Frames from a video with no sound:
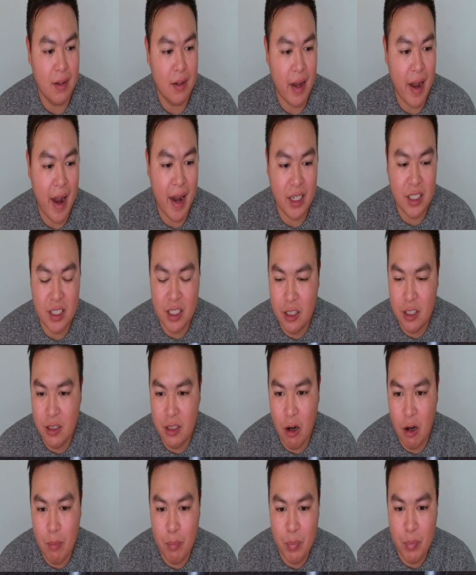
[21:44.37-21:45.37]
I just
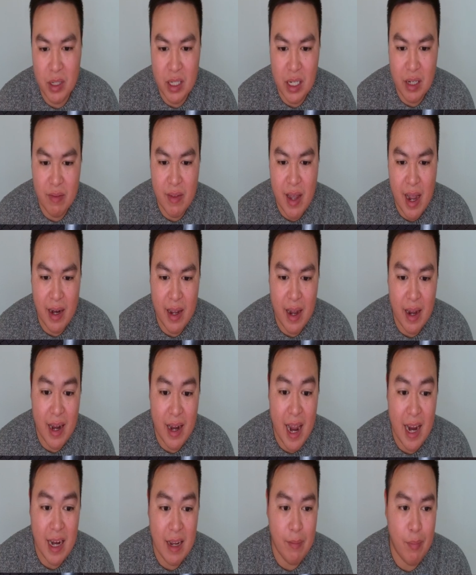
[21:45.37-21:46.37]
don't believe that at
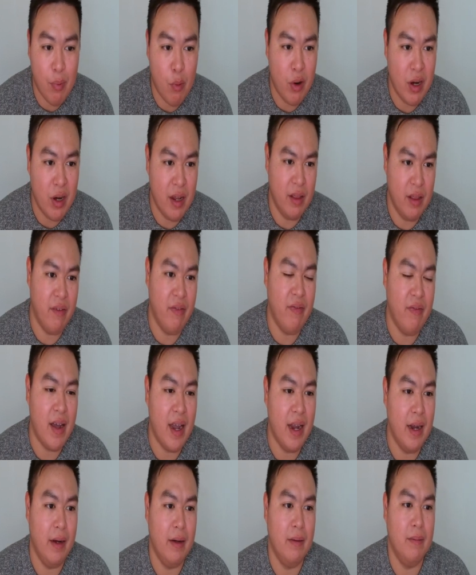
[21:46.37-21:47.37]
any point in the
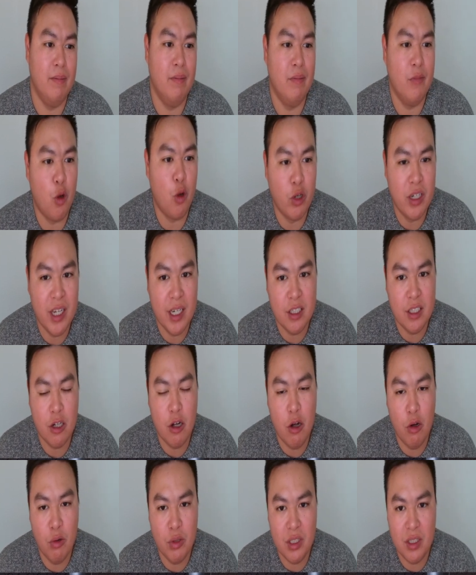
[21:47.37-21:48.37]
fight,
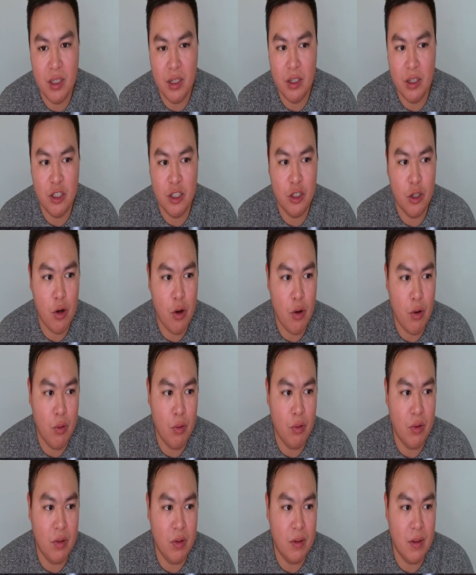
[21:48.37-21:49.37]
Cortes-Acosta
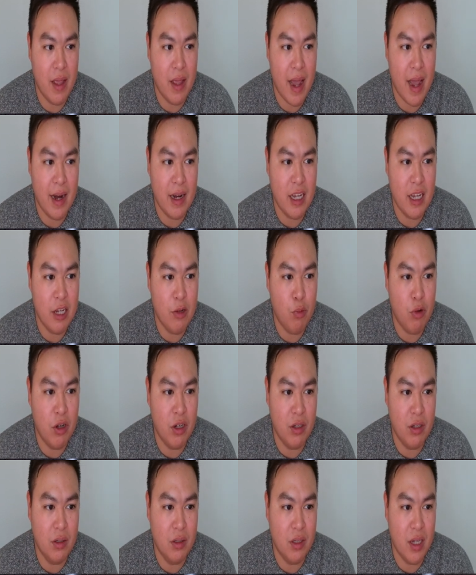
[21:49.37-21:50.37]
showed that he
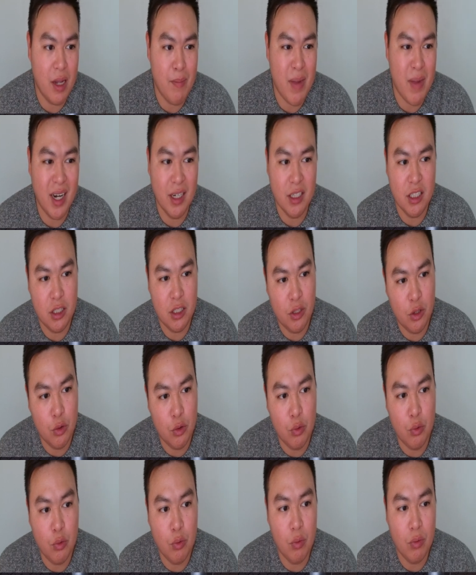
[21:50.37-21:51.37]
was a minus
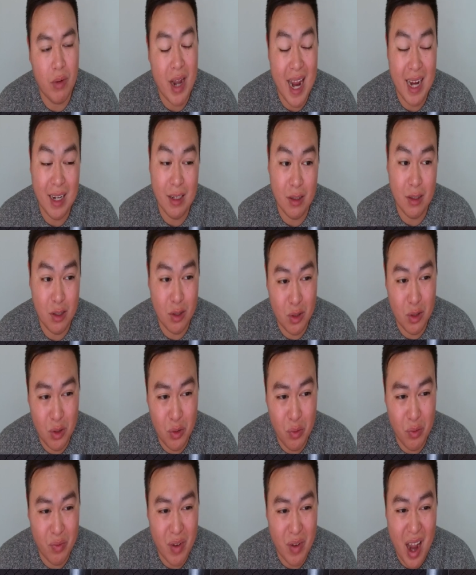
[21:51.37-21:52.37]

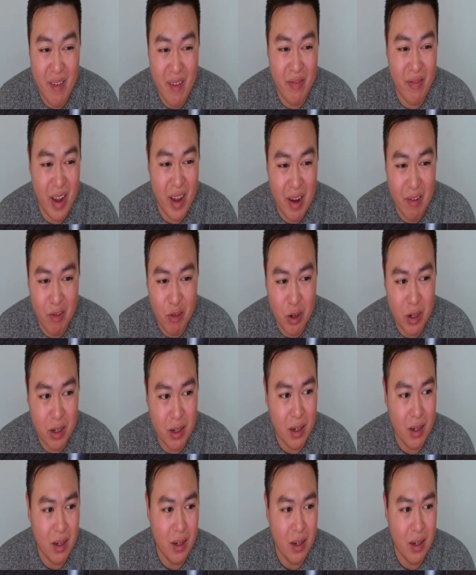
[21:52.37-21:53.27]
825 favorite.